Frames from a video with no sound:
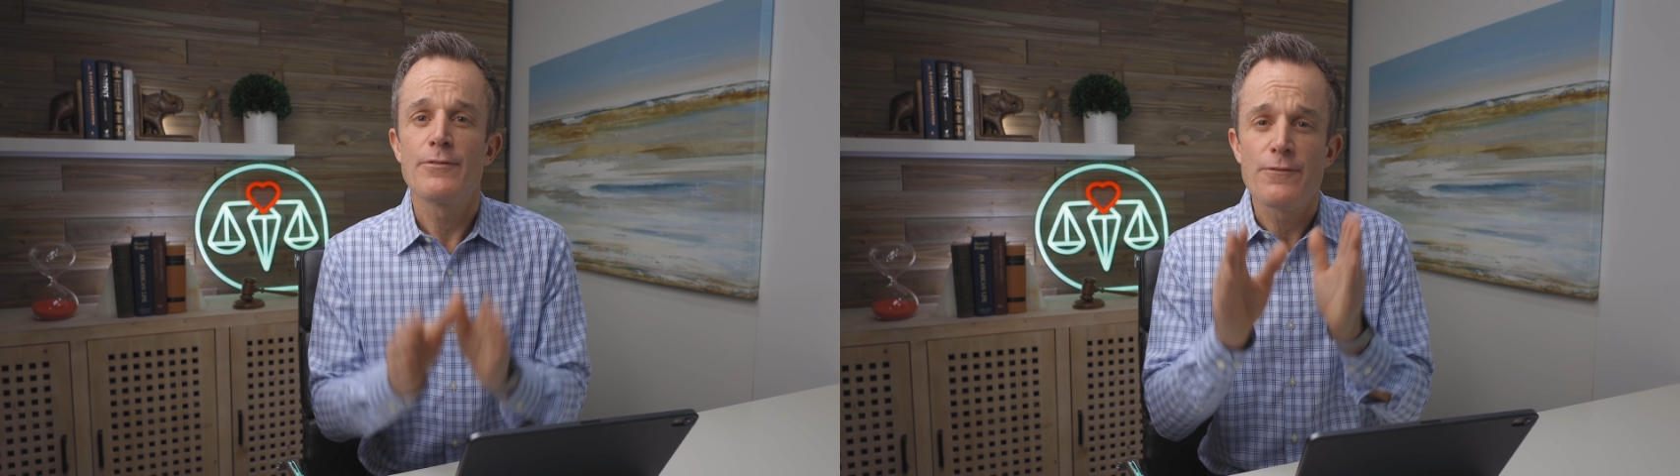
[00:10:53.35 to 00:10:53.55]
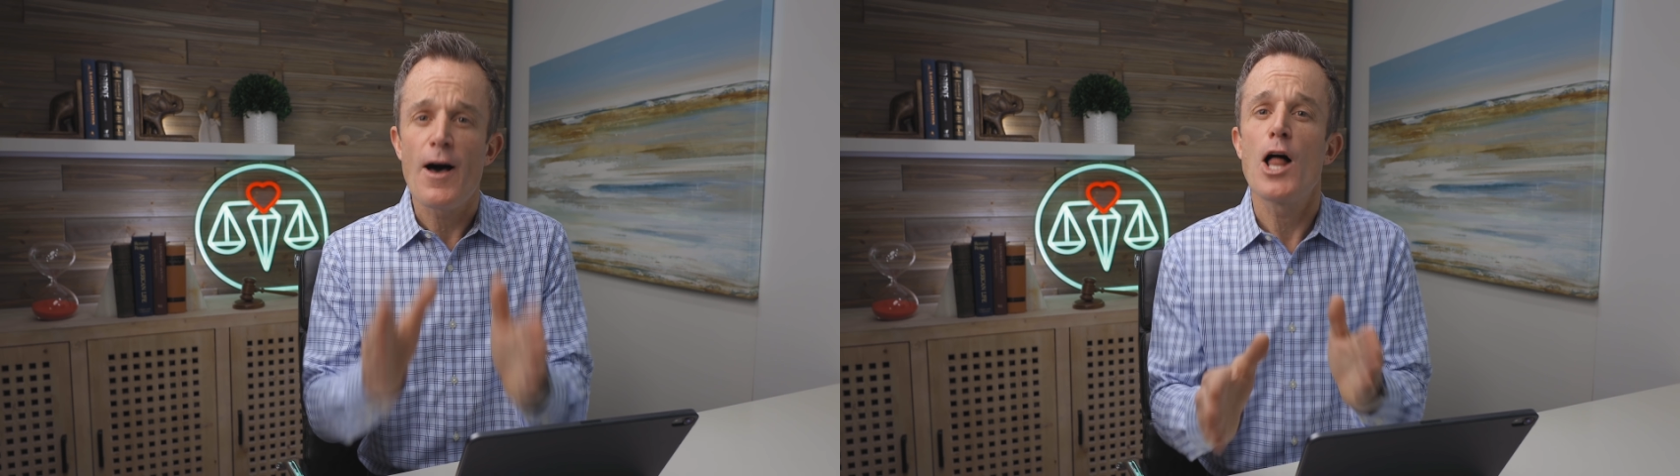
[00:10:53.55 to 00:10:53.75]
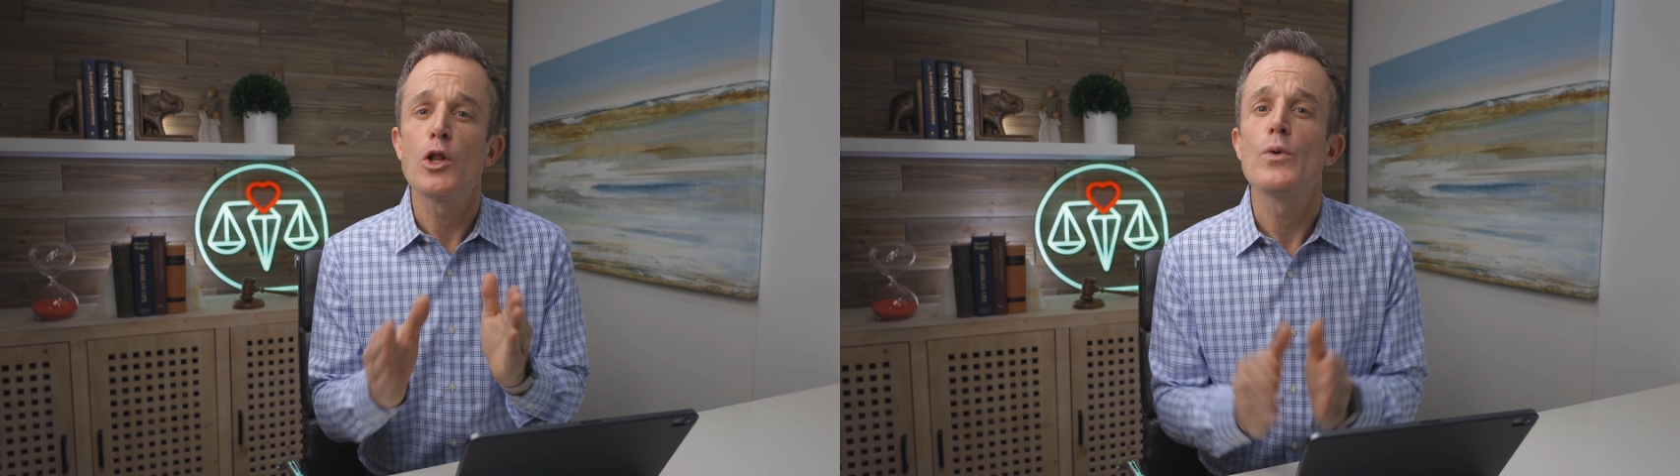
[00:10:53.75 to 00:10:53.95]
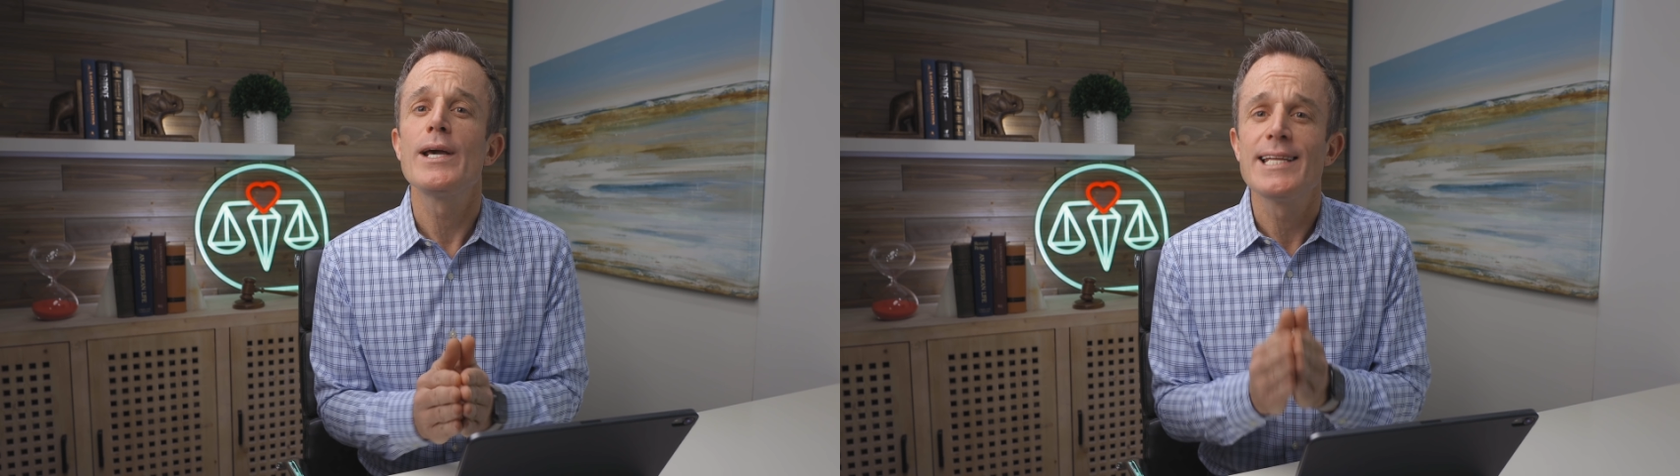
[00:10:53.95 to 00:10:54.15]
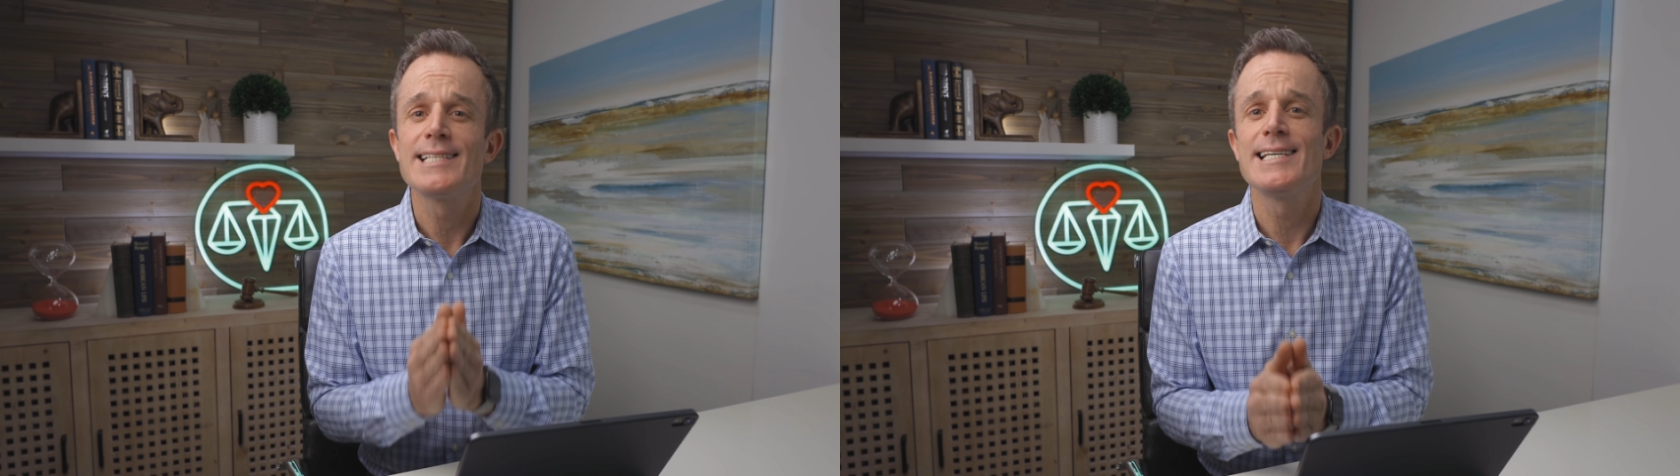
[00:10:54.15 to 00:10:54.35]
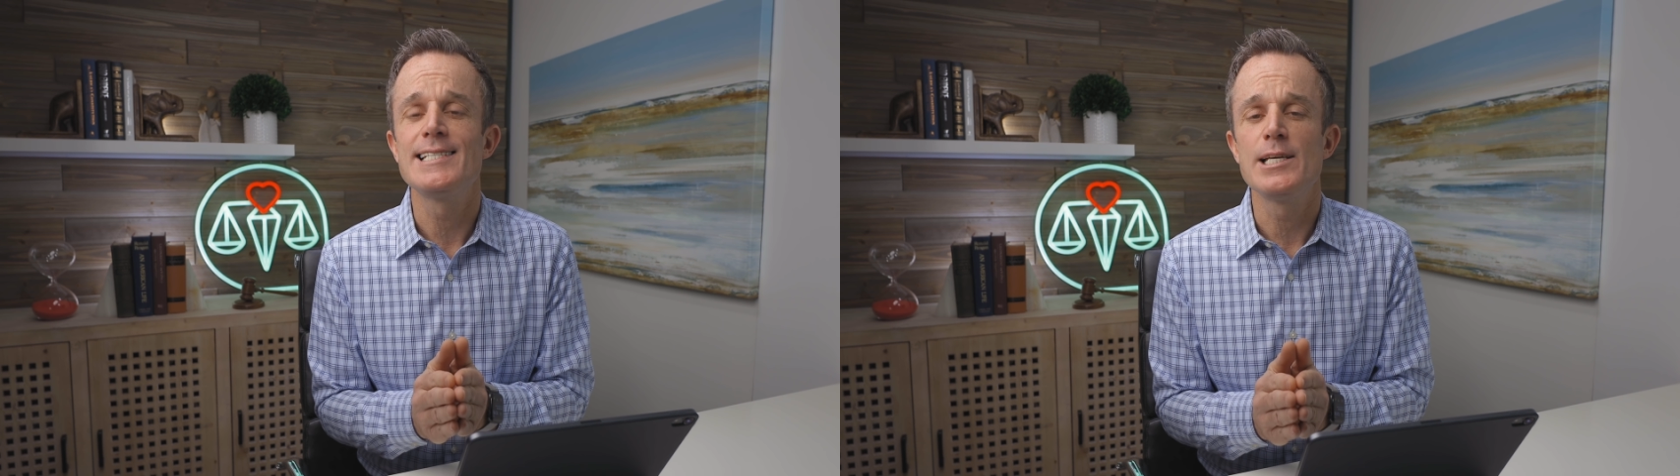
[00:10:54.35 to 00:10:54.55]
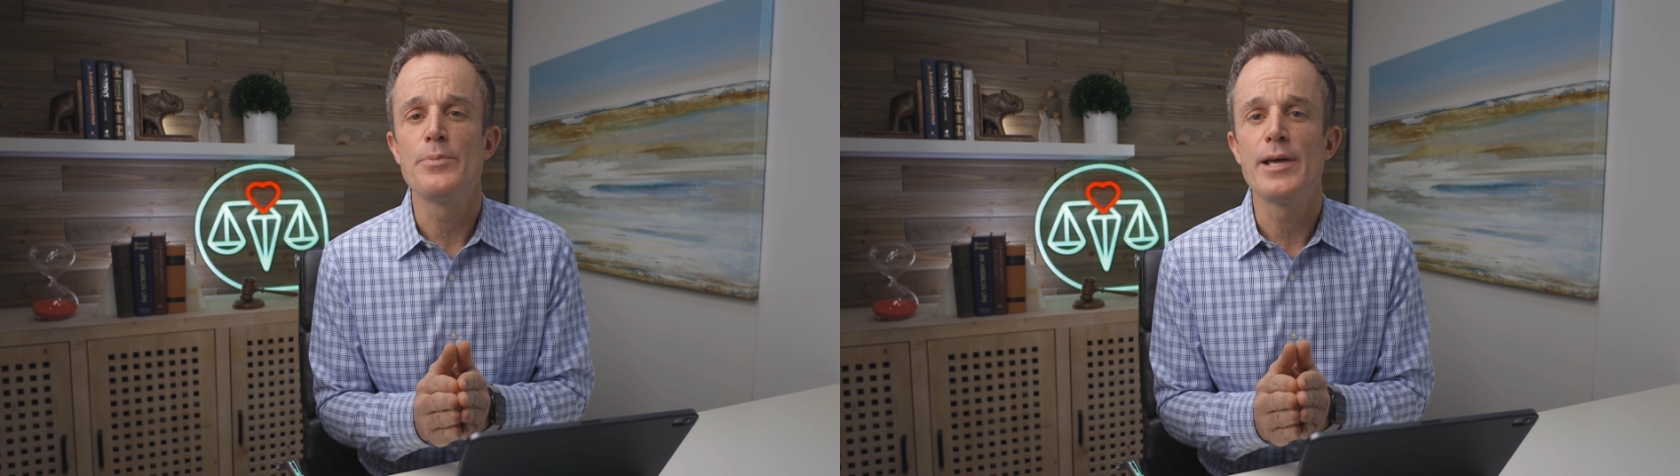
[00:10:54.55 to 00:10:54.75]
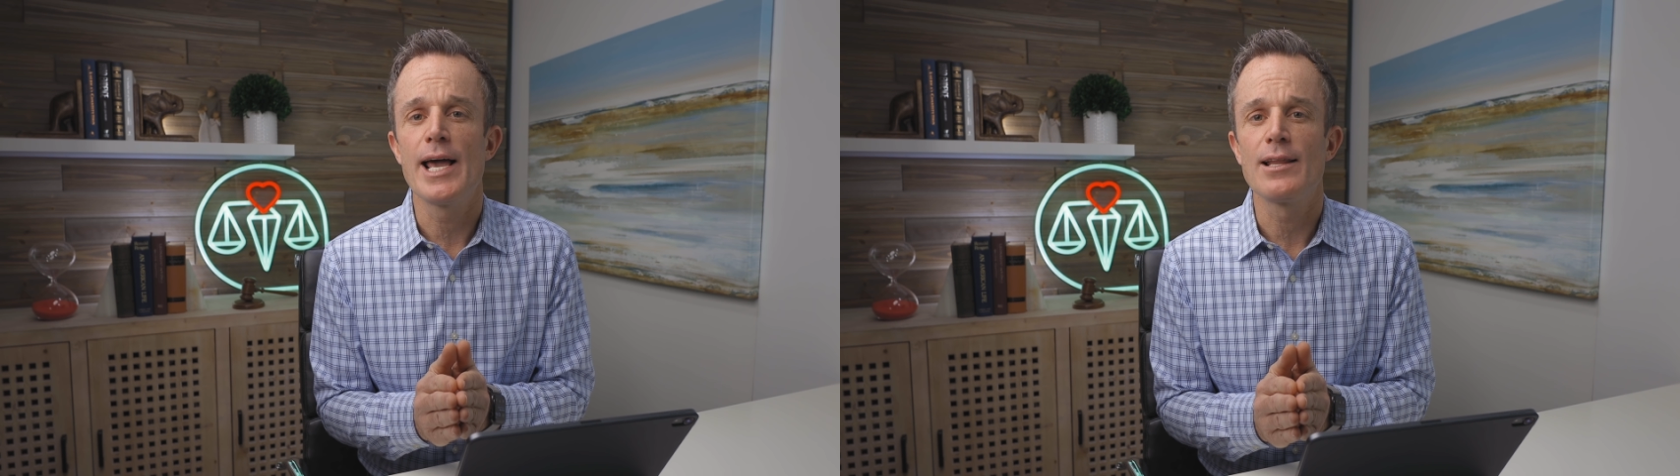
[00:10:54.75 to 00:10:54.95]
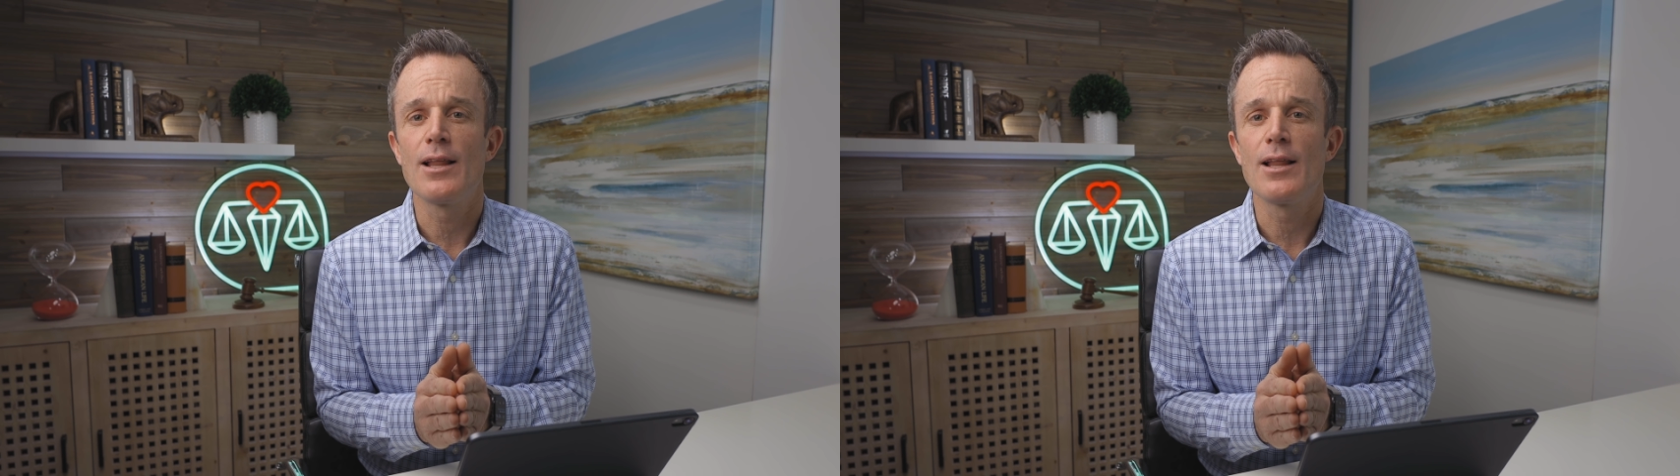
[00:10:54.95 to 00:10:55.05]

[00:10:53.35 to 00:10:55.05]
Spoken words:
following the CCPA